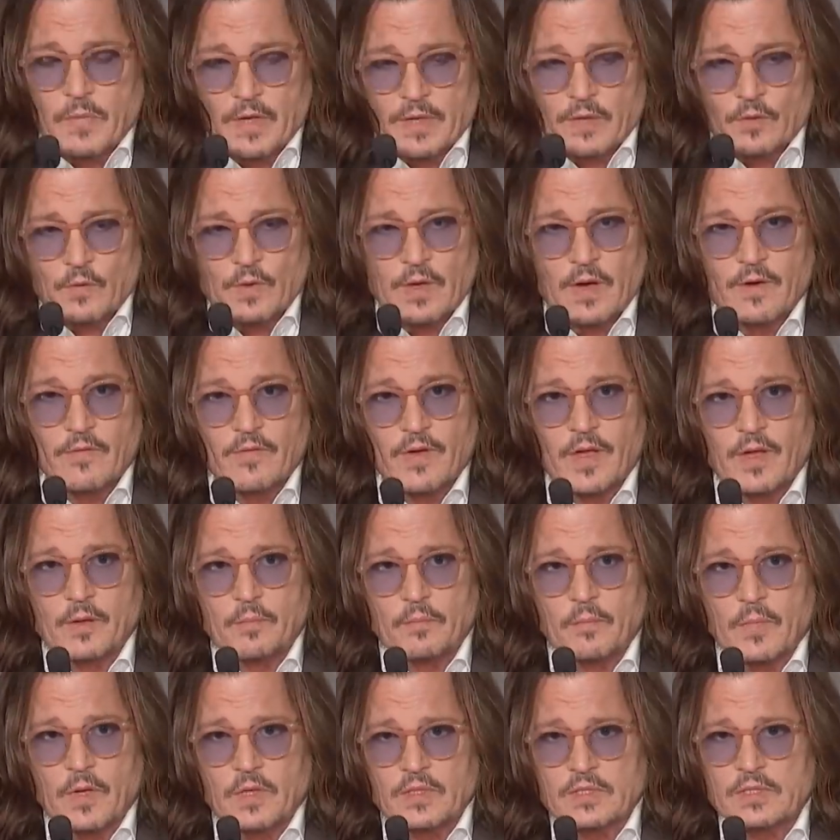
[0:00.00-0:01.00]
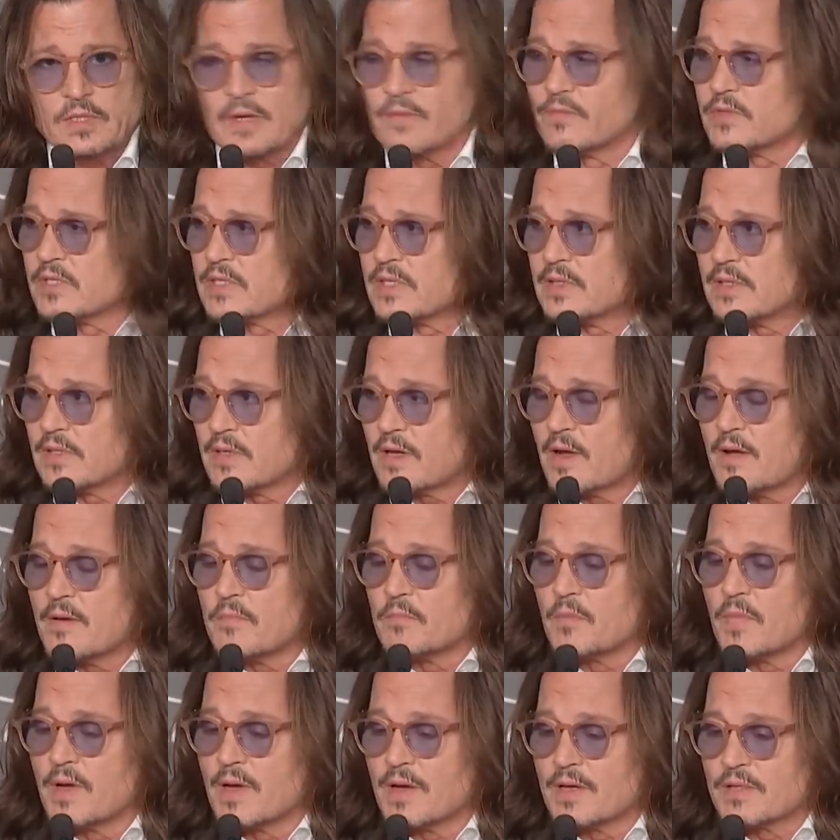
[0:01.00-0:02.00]
By the way, I've had about 17
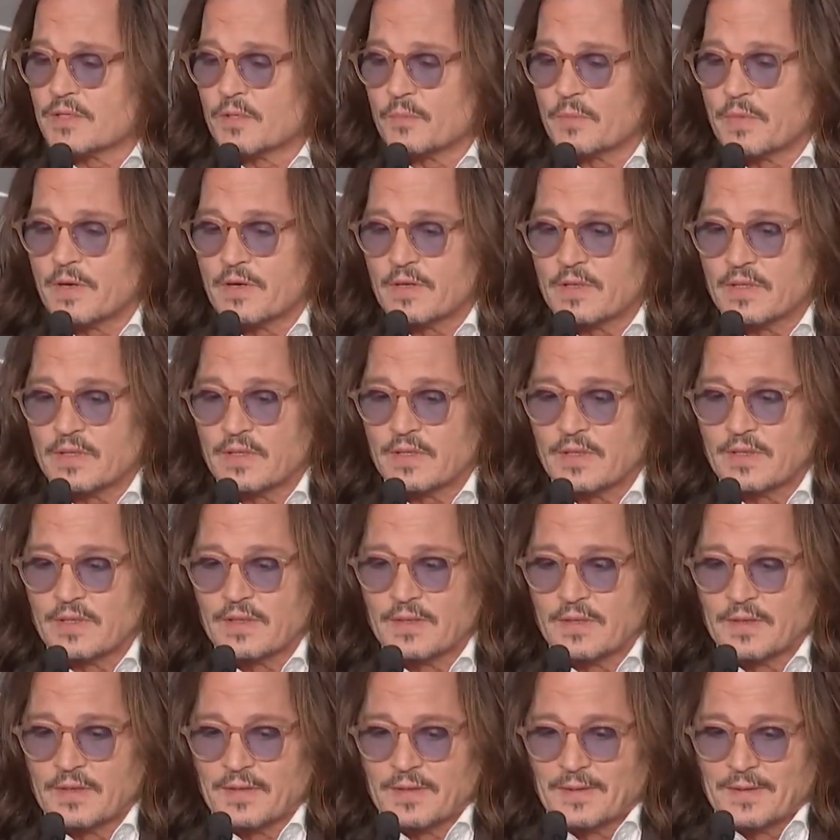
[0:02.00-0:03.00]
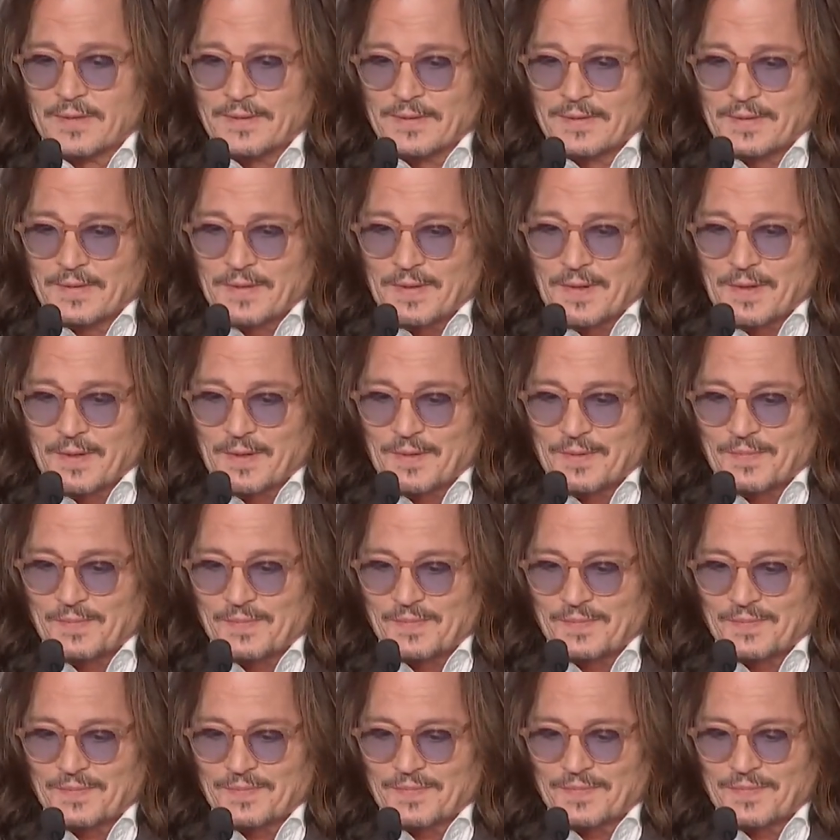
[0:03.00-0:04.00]
comebacks, apparently.
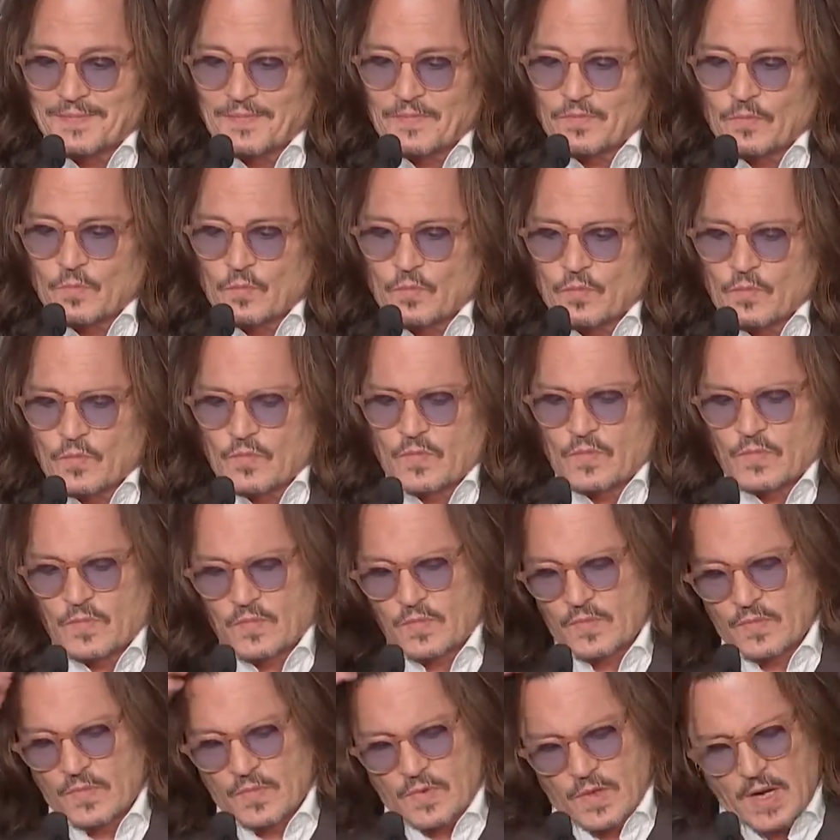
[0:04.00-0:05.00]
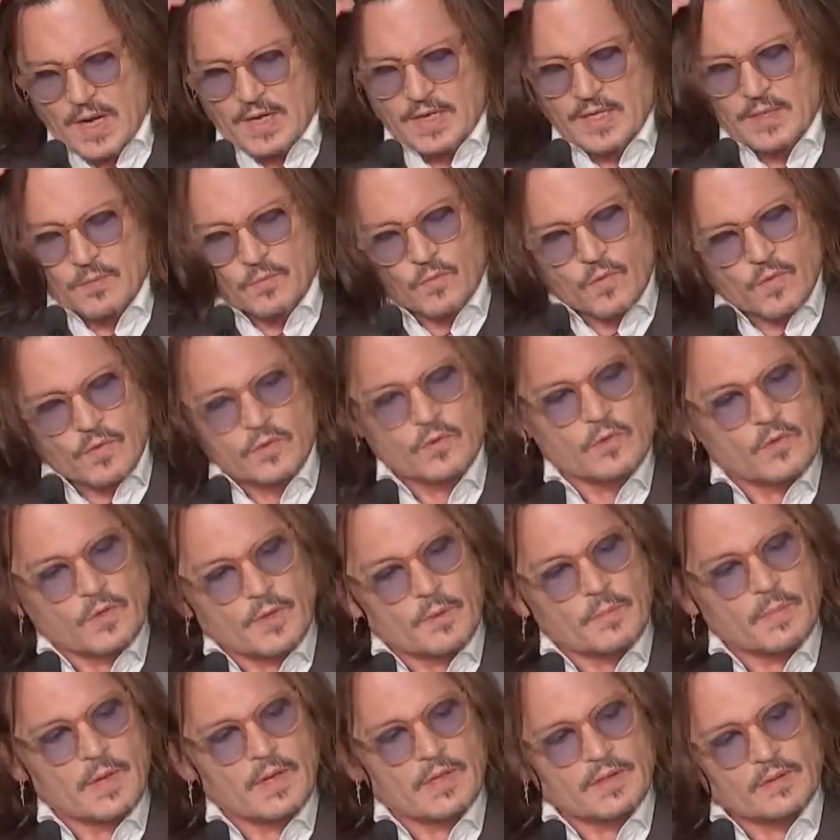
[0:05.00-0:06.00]
Um, I keep wondering
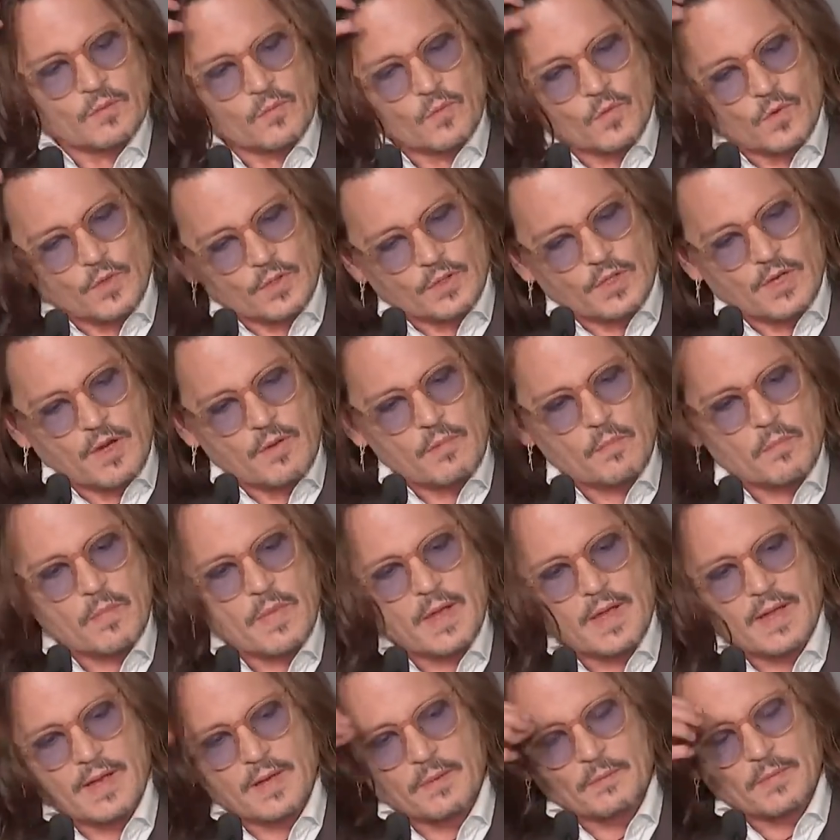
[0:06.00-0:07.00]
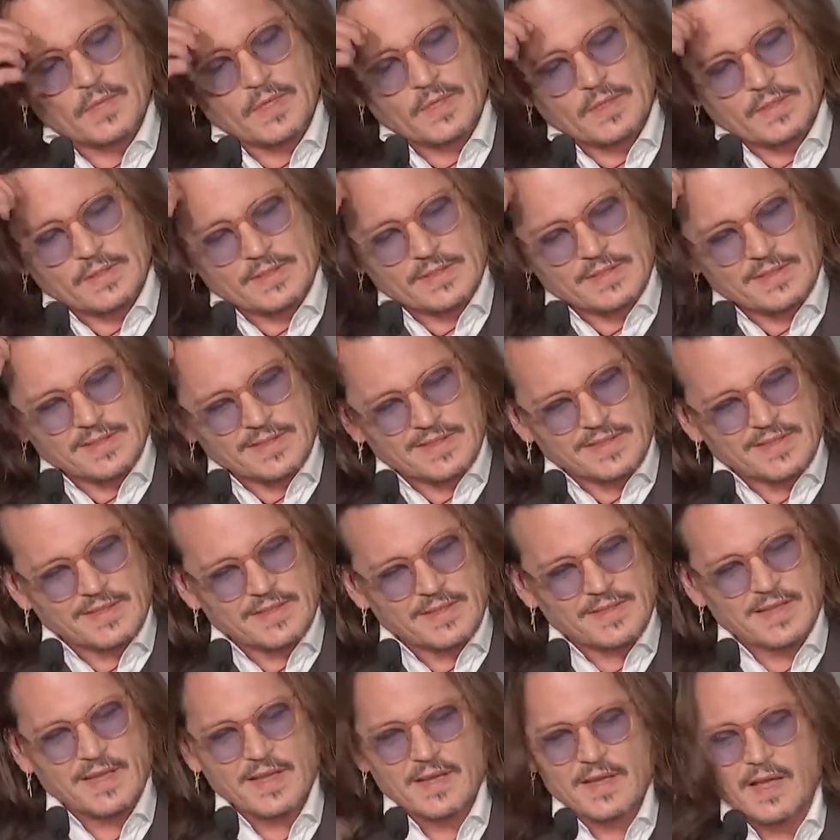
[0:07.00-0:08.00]
about the word comeback because
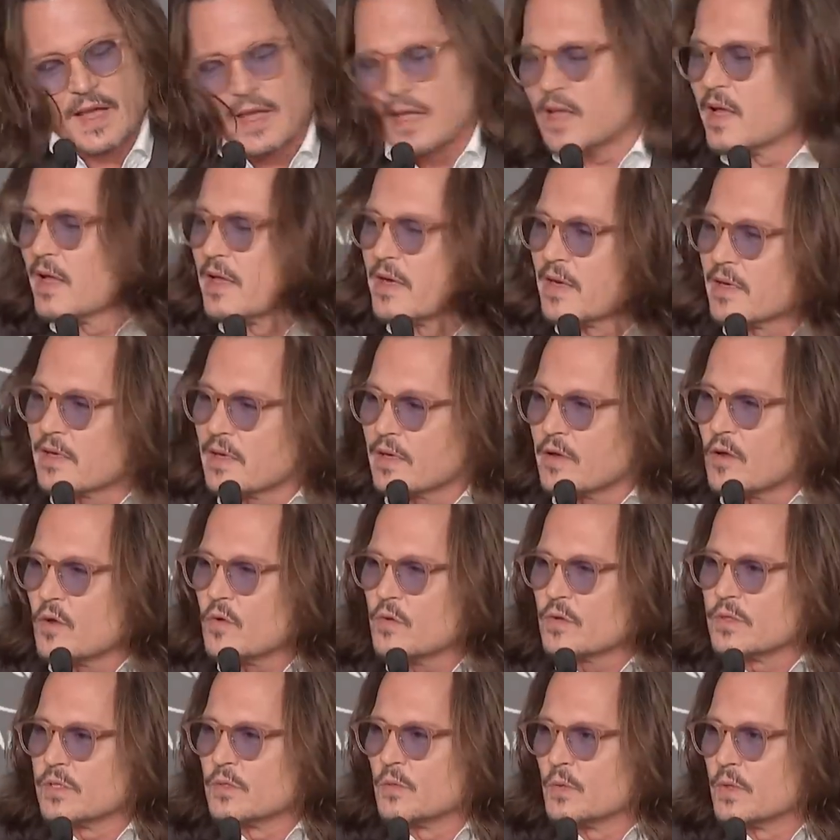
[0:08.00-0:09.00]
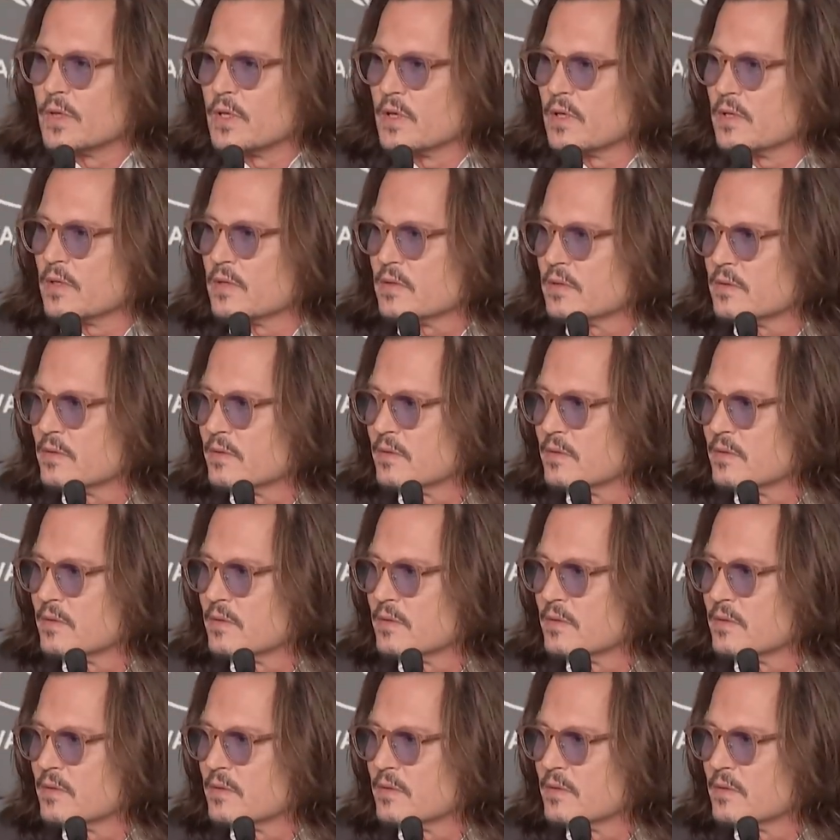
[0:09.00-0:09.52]
I, I didn't go anywhere.